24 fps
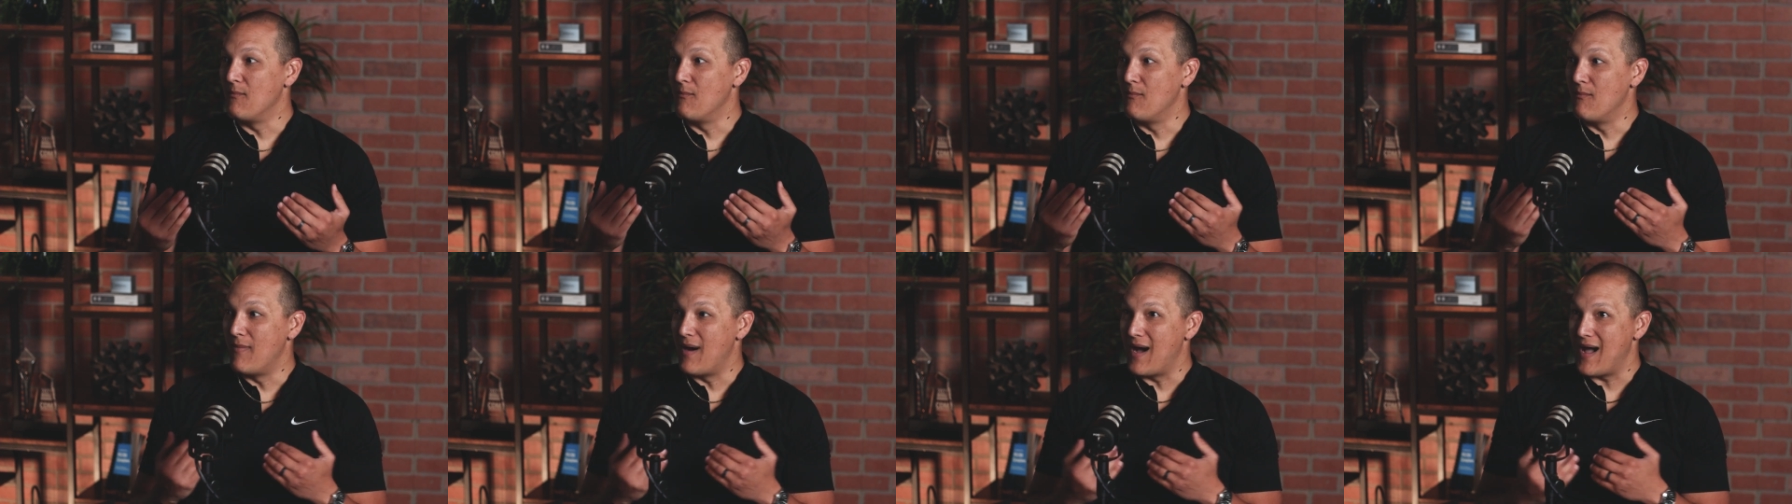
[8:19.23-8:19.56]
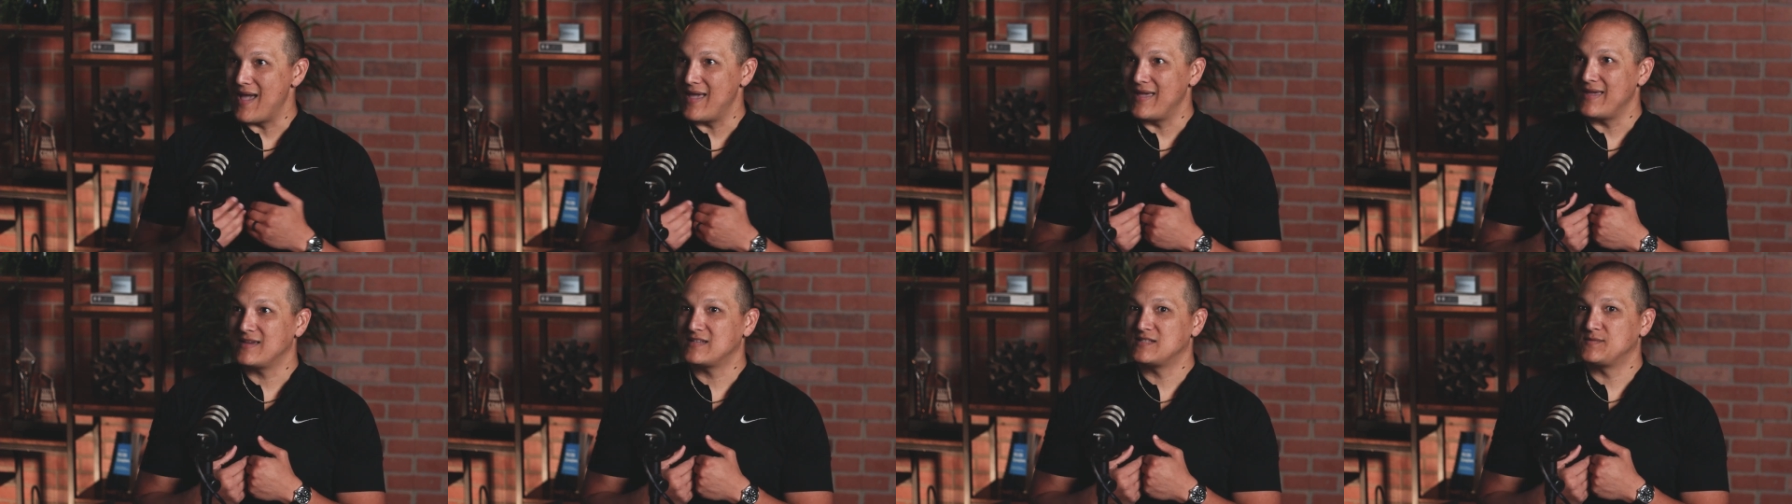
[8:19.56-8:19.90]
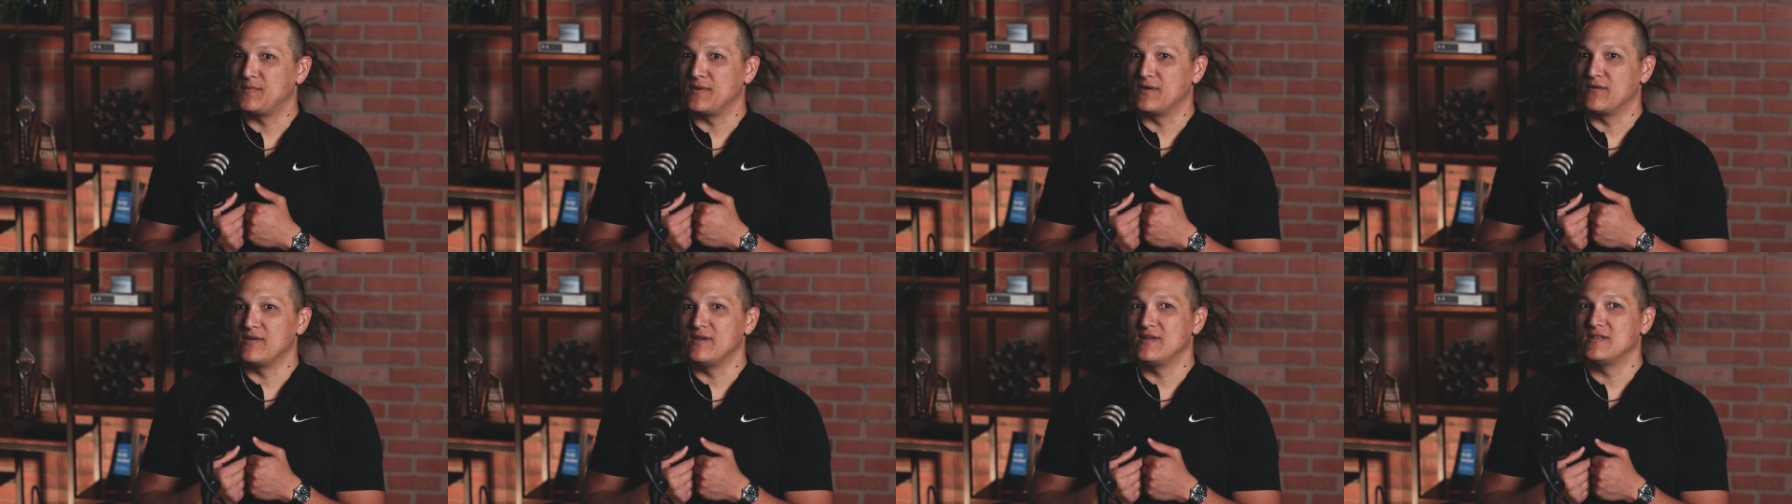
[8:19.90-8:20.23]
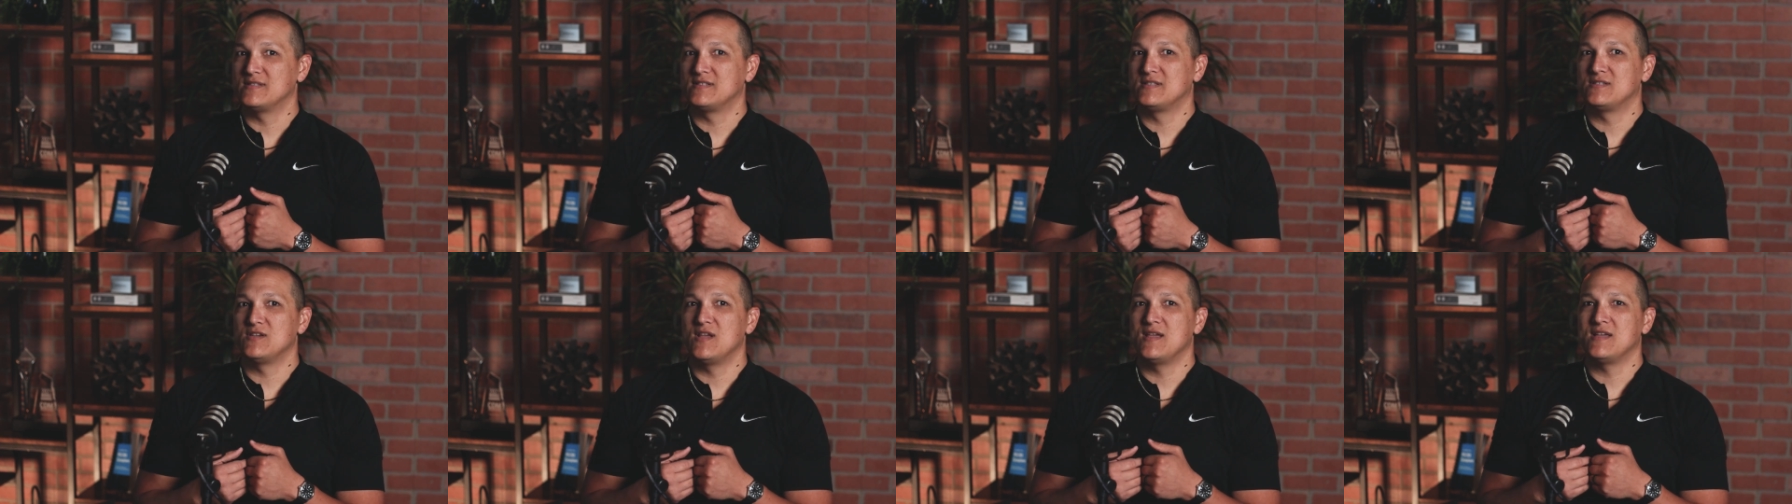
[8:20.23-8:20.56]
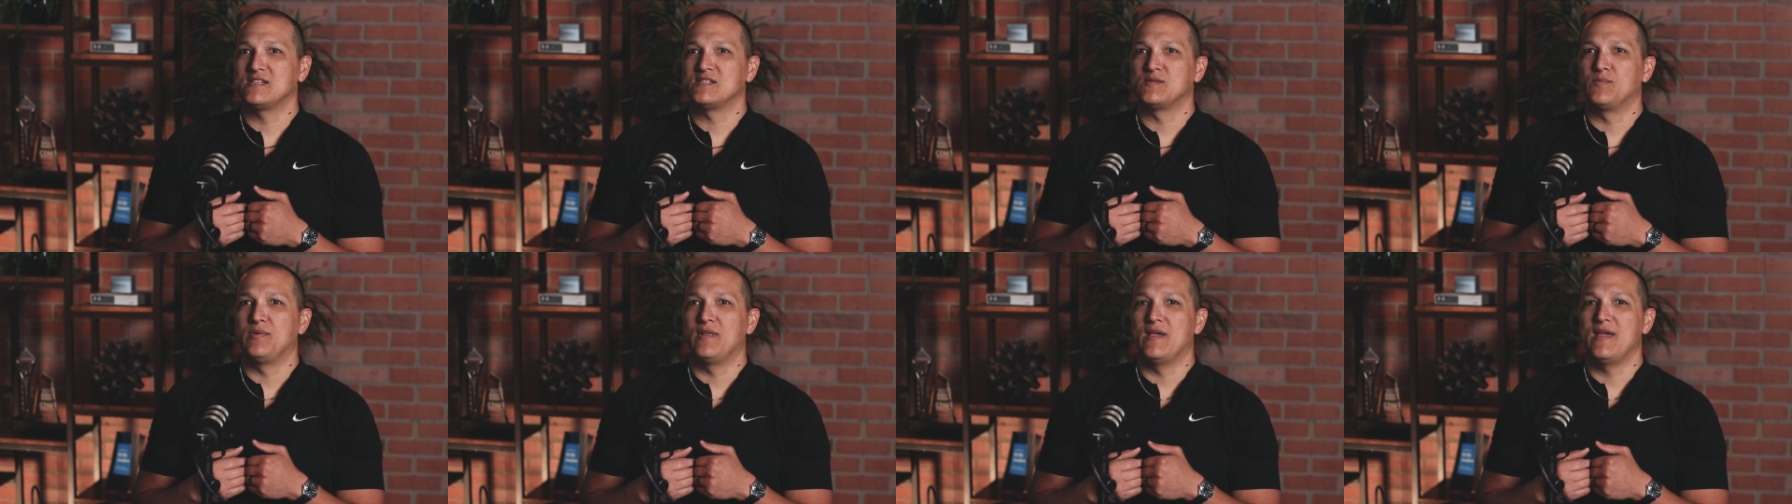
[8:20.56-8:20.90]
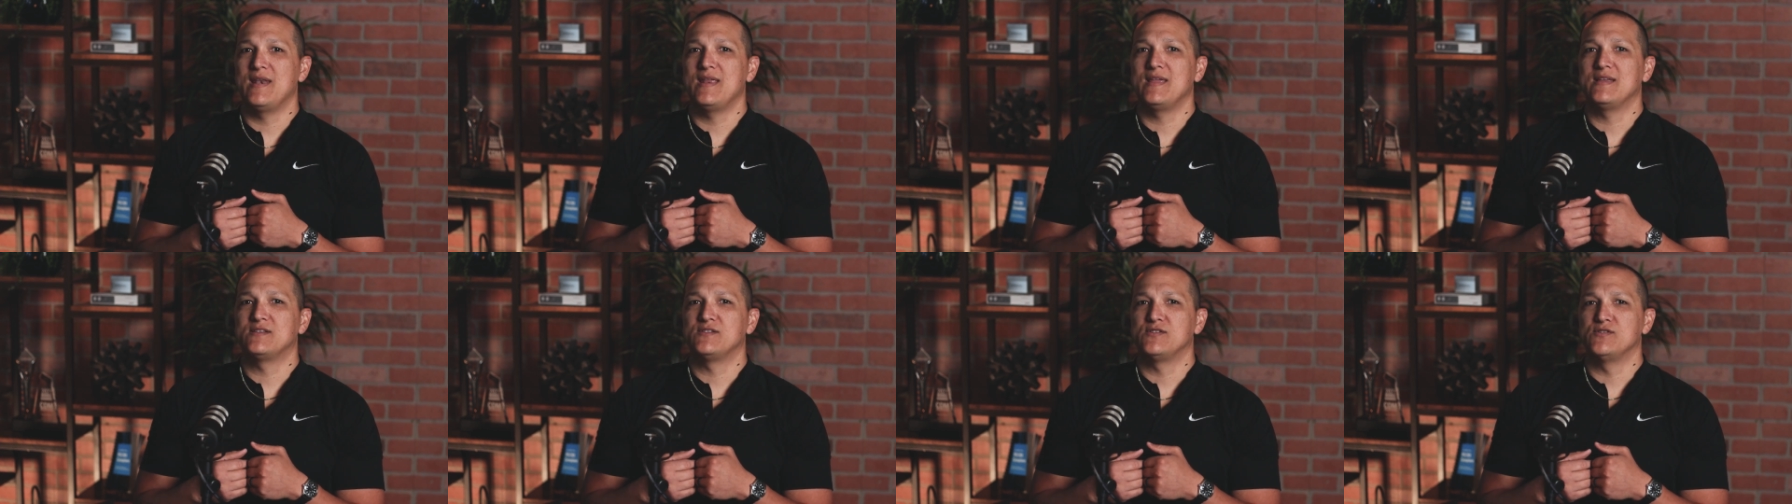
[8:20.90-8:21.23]
my experience
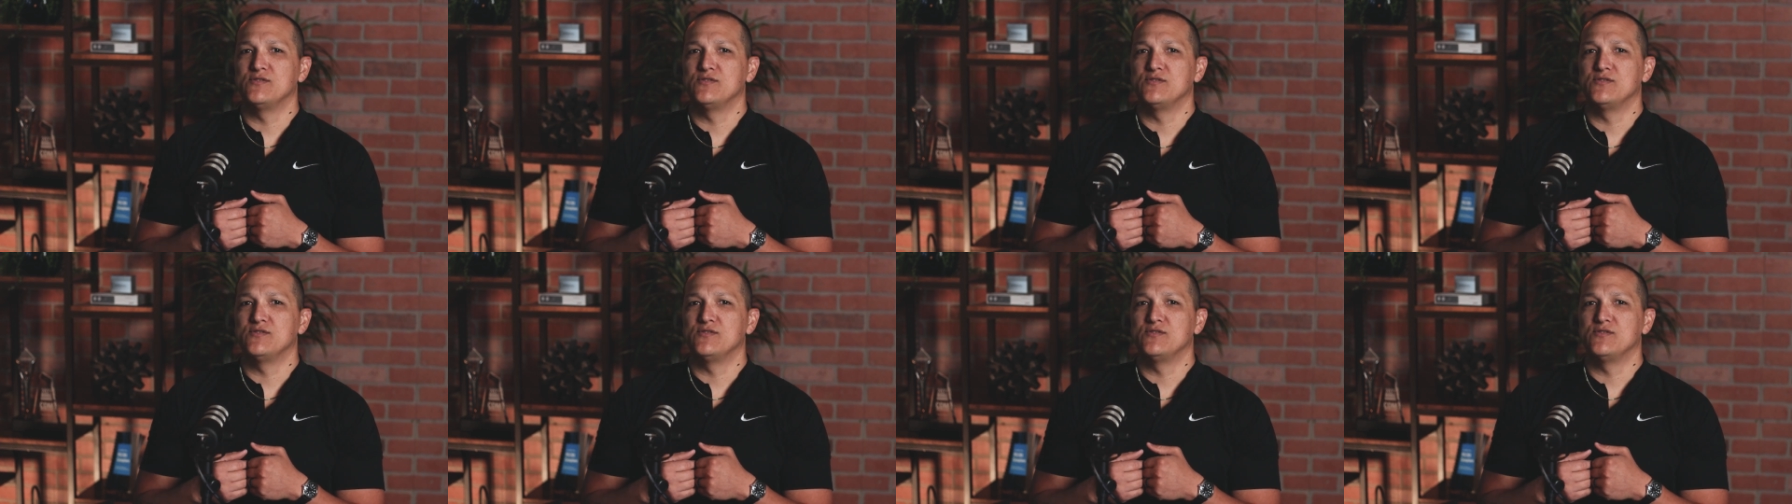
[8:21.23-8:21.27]
explaining